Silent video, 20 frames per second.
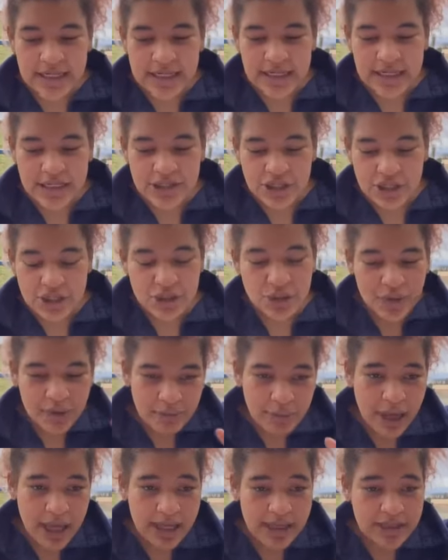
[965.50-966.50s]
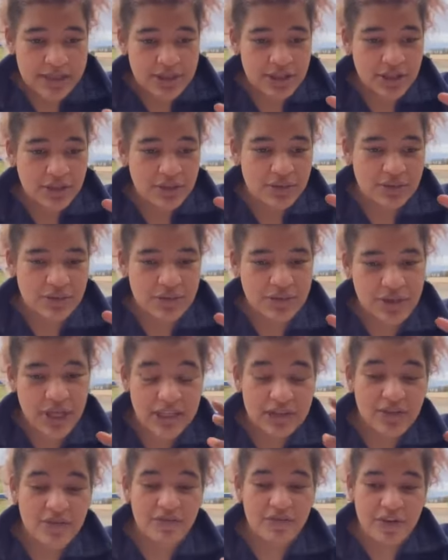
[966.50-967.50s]
just going back to
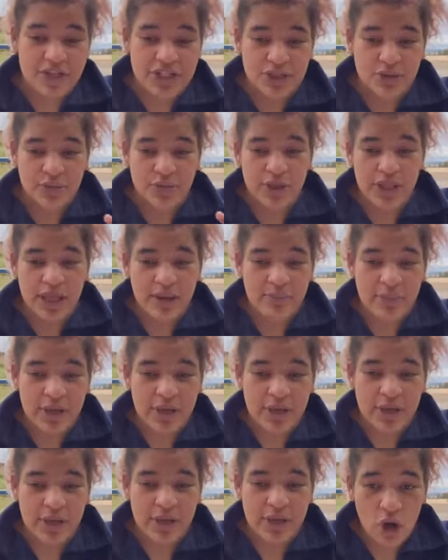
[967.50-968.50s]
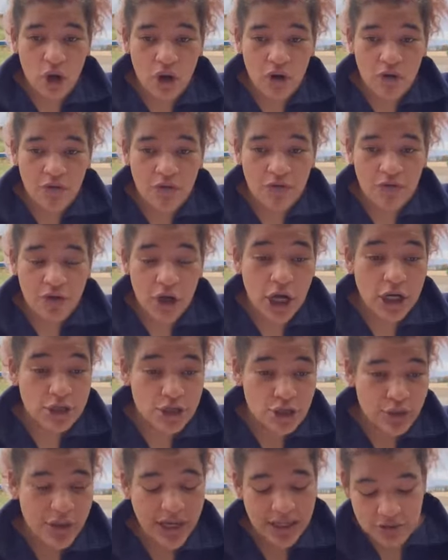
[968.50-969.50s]
like the visual image of a
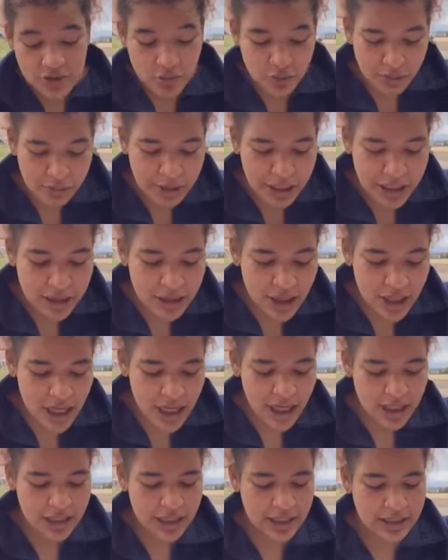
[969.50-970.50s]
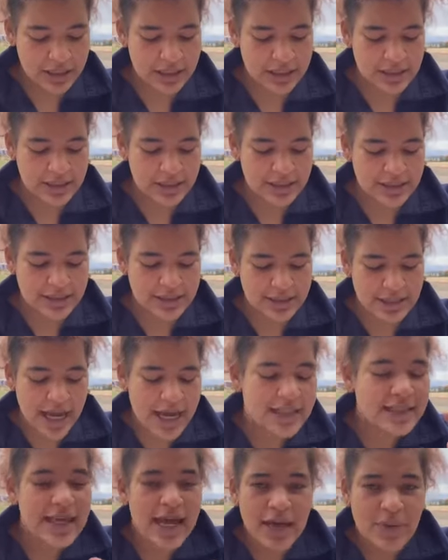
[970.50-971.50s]
trans woman,
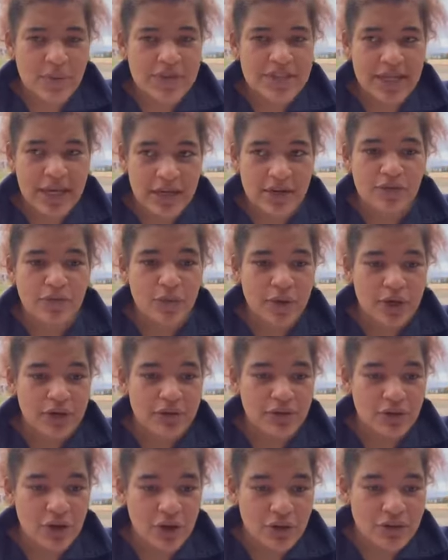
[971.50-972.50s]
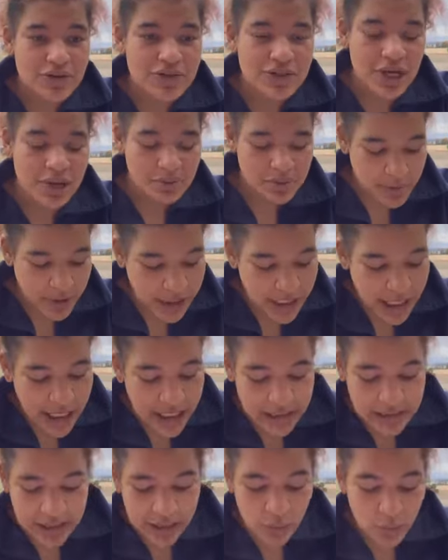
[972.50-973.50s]
that was kind of where the concept
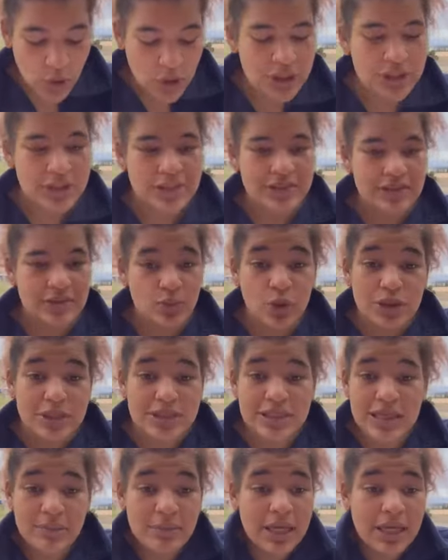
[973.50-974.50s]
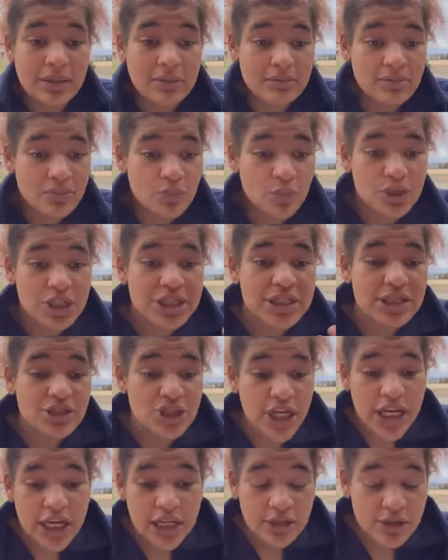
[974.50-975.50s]
began. Like, what does that mean? Does it
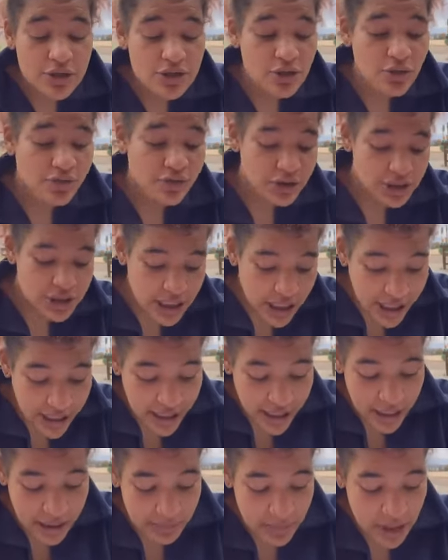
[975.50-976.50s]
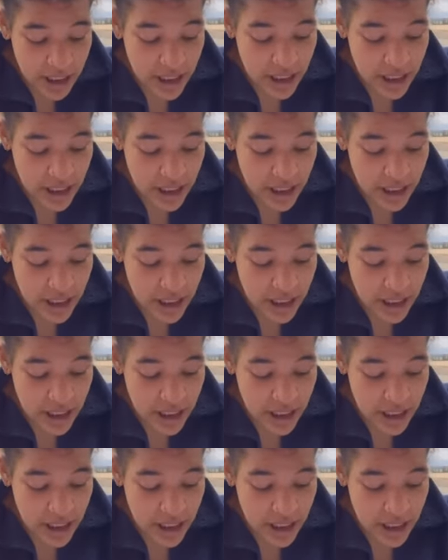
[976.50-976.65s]
change over time?